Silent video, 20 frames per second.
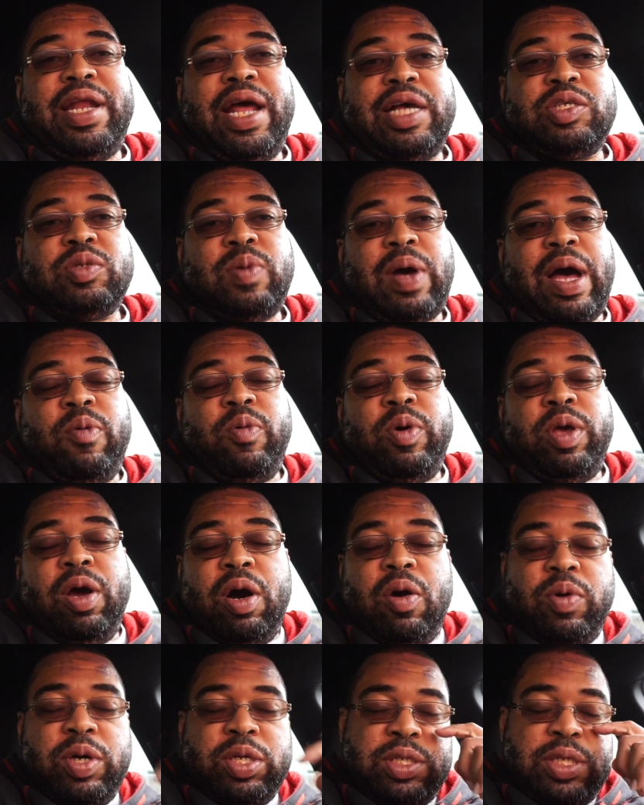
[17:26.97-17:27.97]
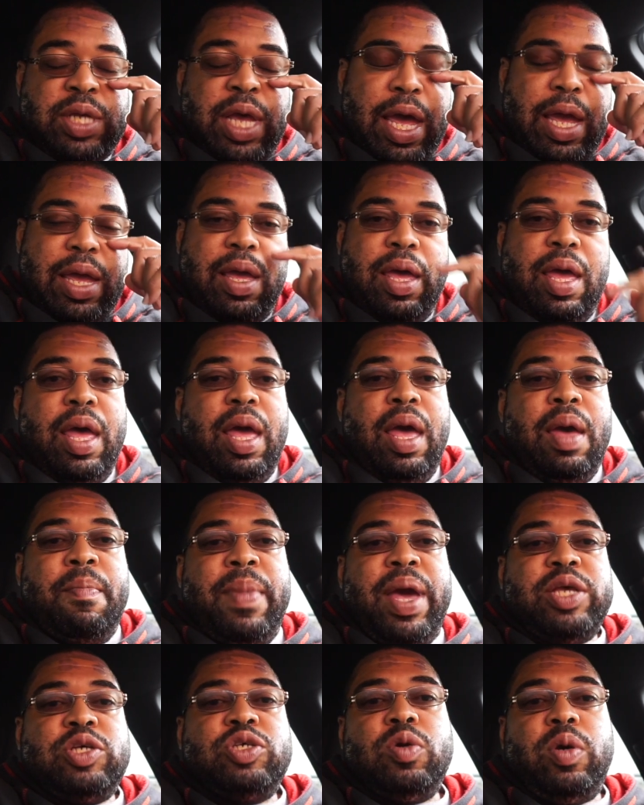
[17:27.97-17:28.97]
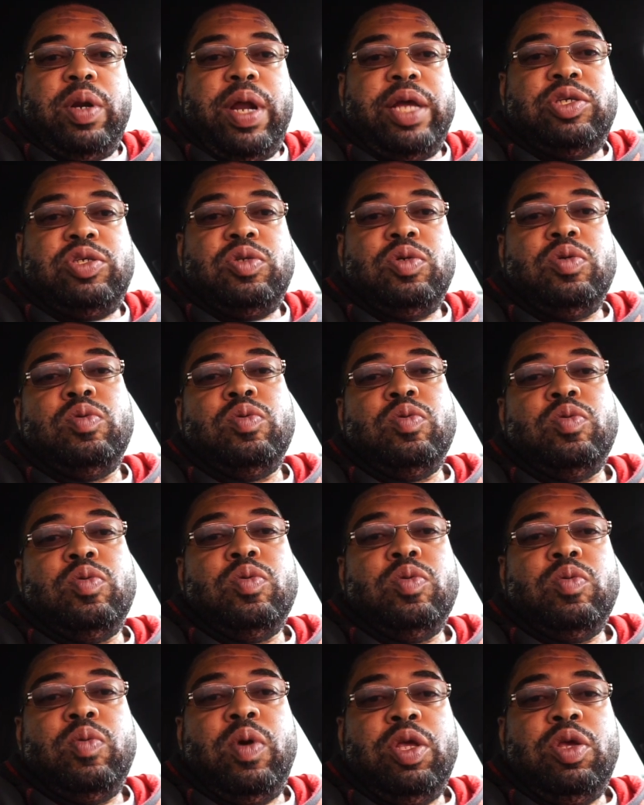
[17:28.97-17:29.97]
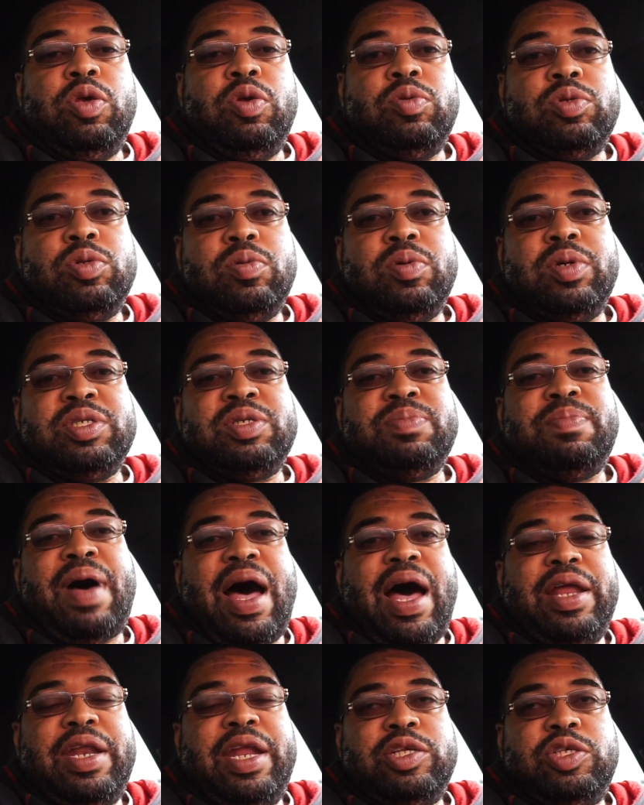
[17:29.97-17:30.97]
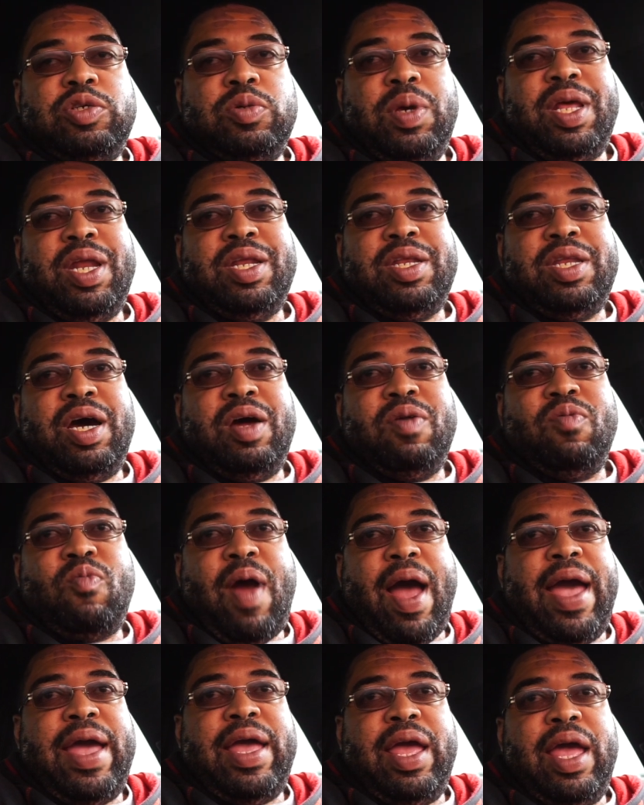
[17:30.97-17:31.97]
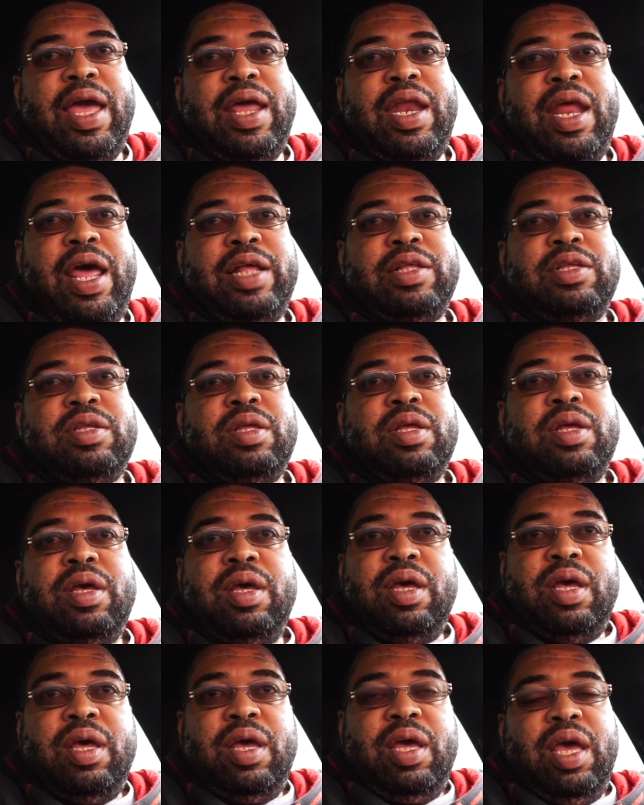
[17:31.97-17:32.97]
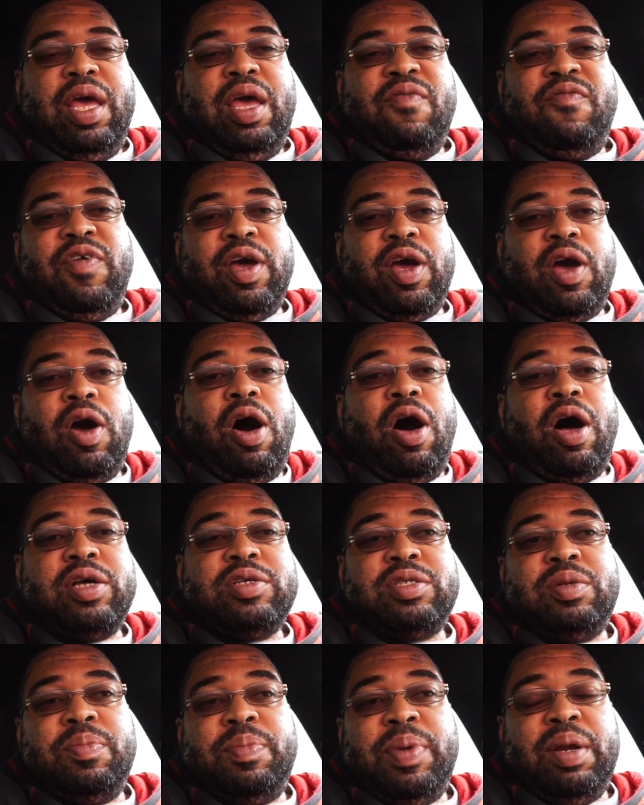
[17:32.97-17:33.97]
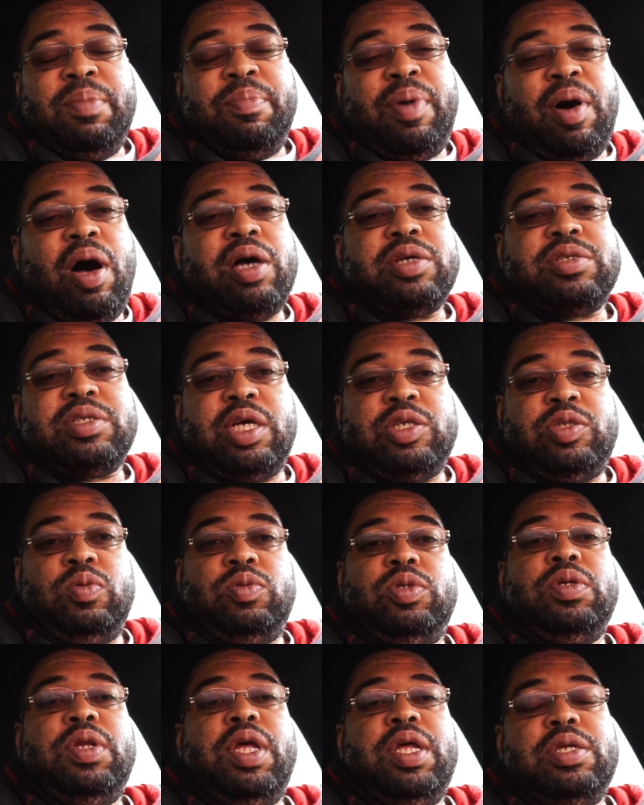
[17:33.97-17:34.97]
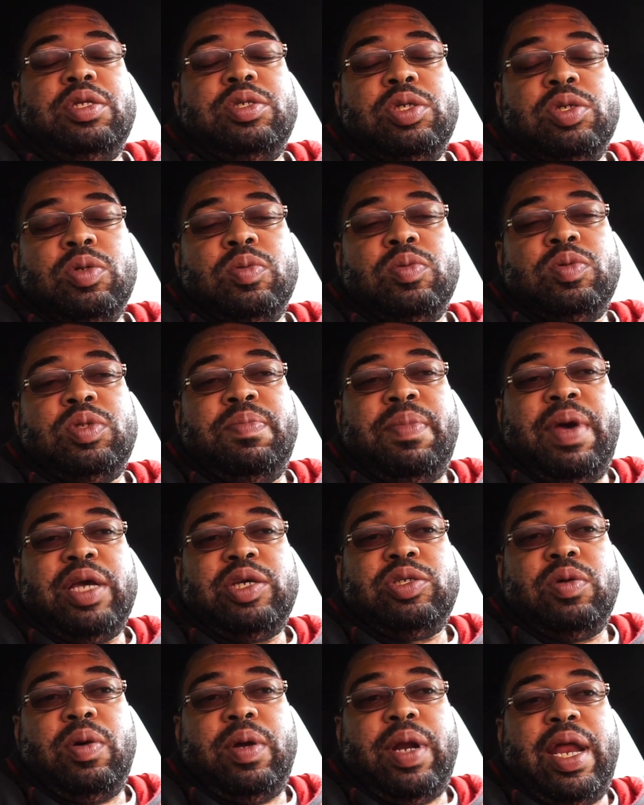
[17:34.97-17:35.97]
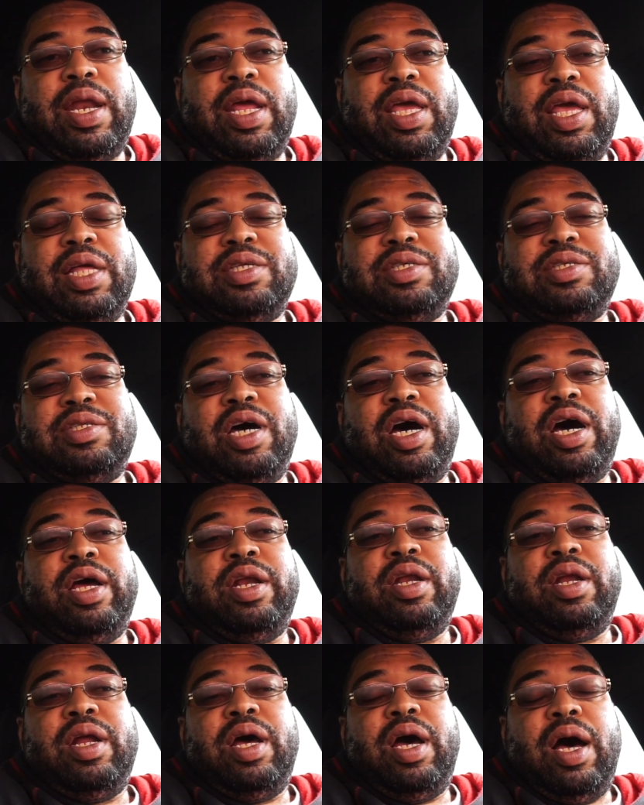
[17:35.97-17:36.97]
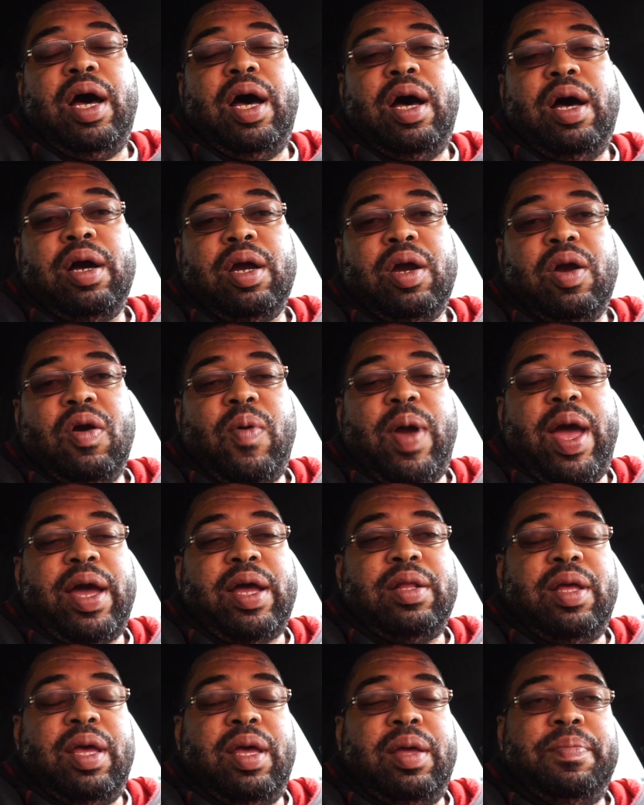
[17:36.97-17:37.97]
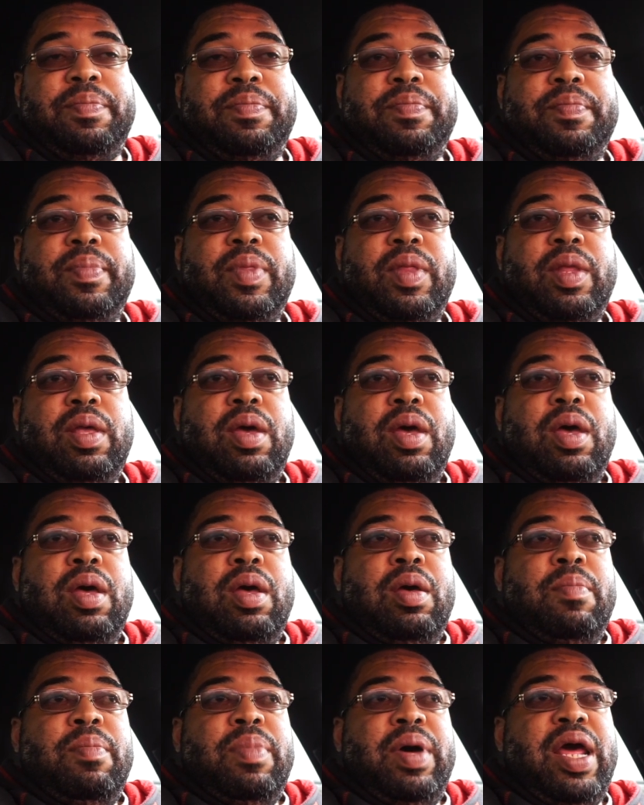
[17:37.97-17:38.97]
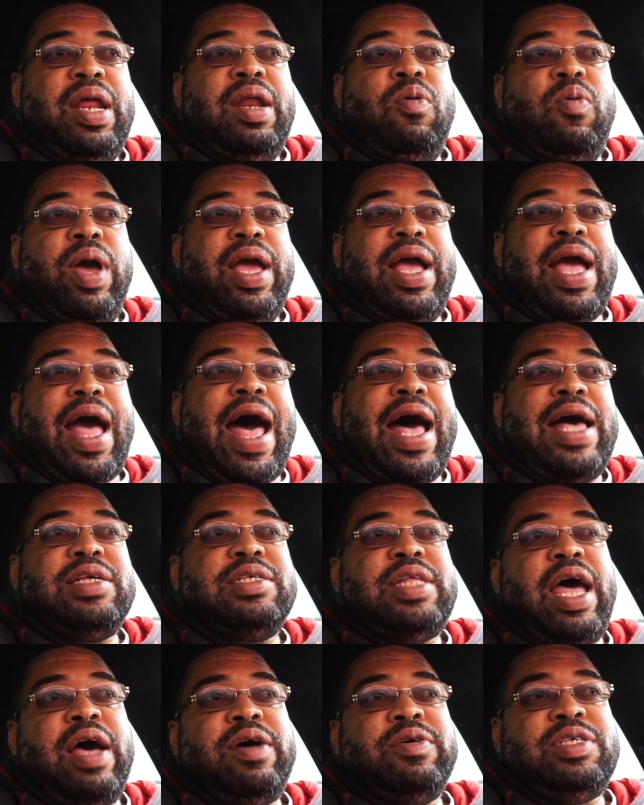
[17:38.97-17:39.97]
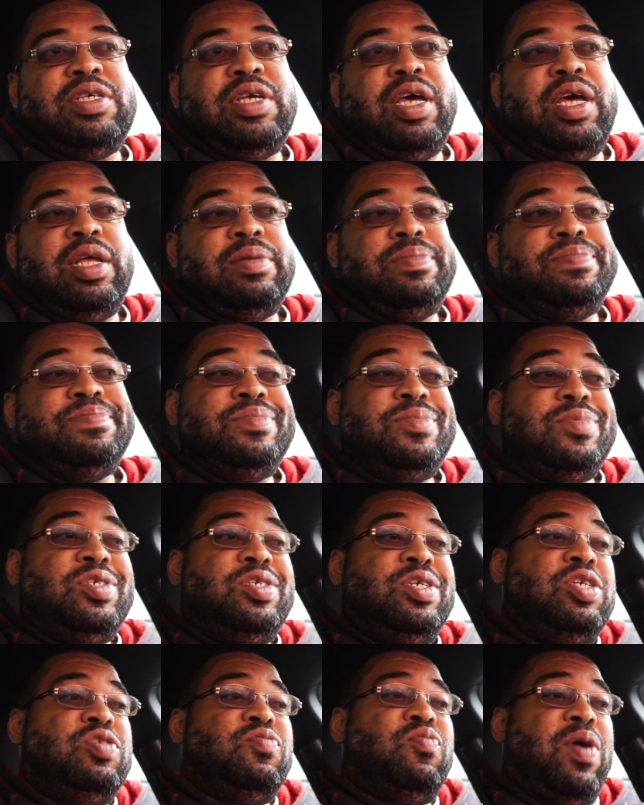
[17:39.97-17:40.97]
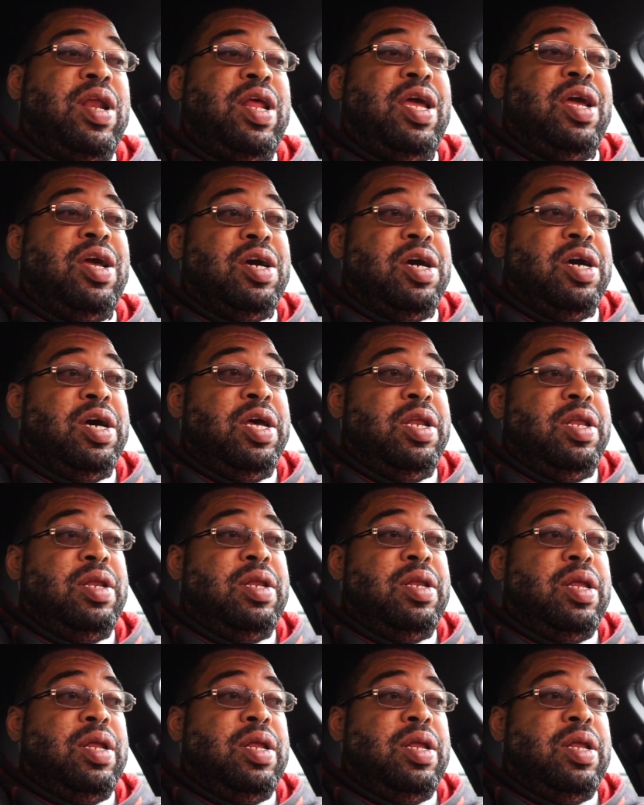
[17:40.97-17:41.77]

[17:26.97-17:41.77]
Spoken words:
That's why we always say, make sure that when you do this mod, that you get it done right, and that if it costs to be the boss, that's what you need to do to make sure that it gets done correctly. But anyway, guys, that's it. She's running good.